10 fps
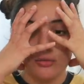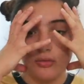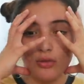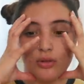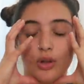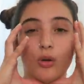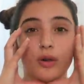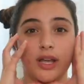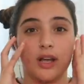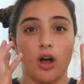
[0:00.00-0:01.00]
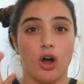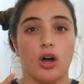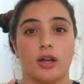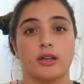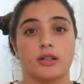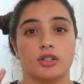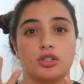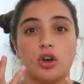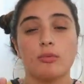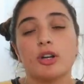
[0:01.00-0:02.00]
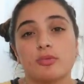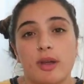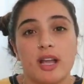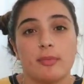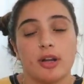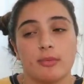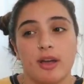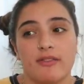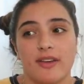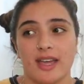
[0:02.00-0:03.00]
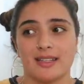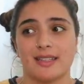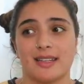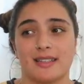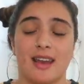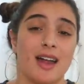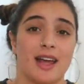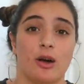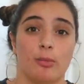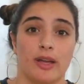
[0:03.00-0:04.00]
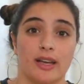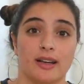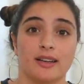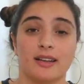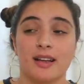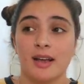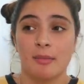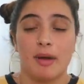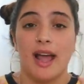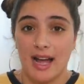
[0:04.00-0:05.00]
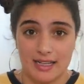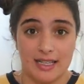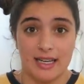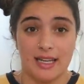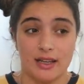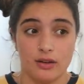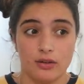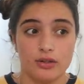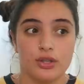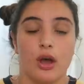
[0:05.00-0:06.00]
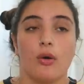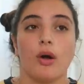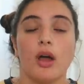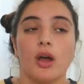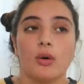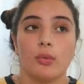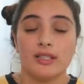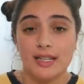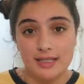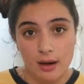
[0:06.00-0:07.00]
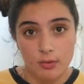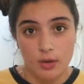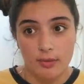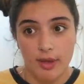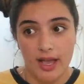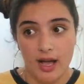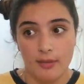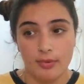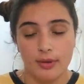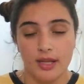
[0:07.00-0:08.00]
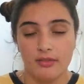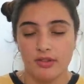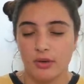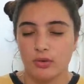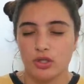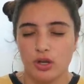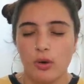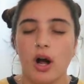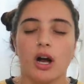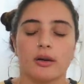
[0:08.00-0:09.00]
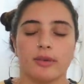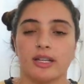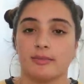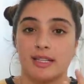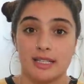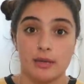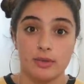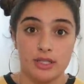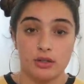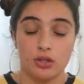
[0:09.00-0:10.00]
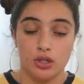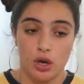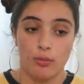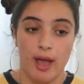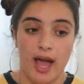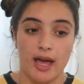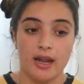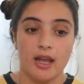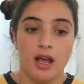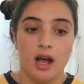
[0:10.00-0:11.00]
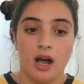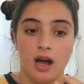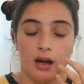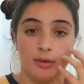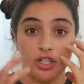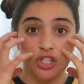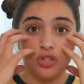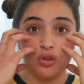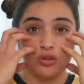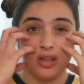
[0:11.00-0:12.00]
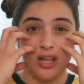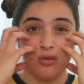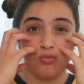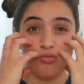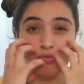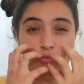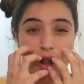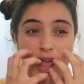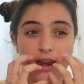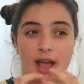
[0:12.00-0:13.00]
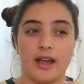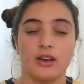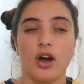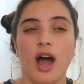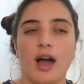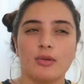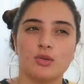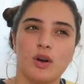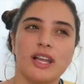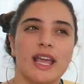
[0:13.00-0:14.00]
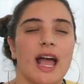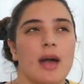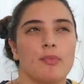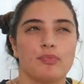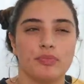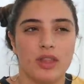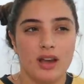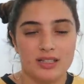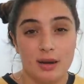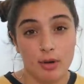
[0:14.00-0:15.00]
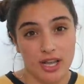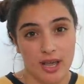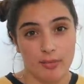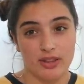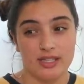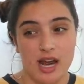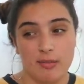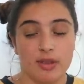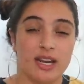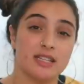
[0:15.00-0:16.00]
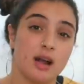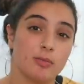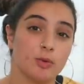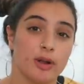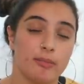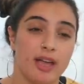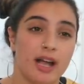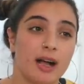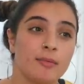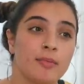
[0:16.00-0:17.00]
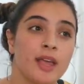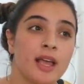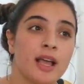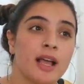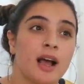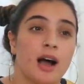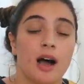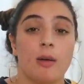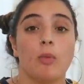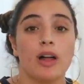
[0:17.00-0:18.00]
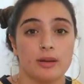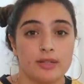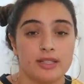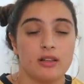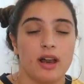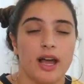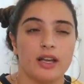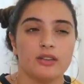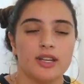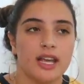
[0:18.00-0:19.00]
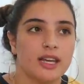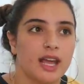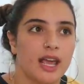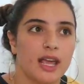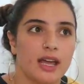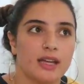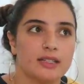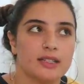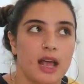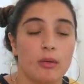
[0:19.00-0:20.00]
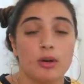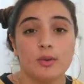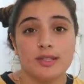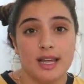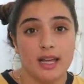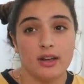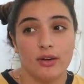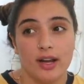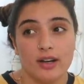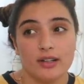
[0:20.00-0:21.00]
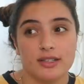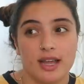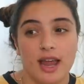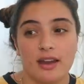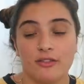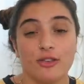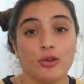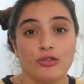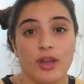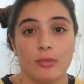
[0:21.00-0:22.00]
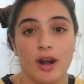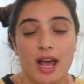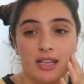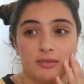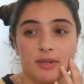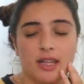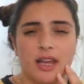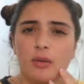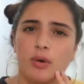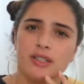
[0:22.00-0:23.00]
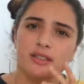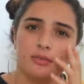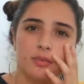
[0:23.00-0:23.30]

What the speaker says: loading on so much makeup onto my face is not helping my acne to heal. So once I stopped wearing makeup, even though it was so hard because my skin was still so bad, it just looked like red. I know I was working at a summer camp at the time that I stopped wearing makeup while I was still on Accutane, and I worked with second graders, and a few of them would ask me like, what's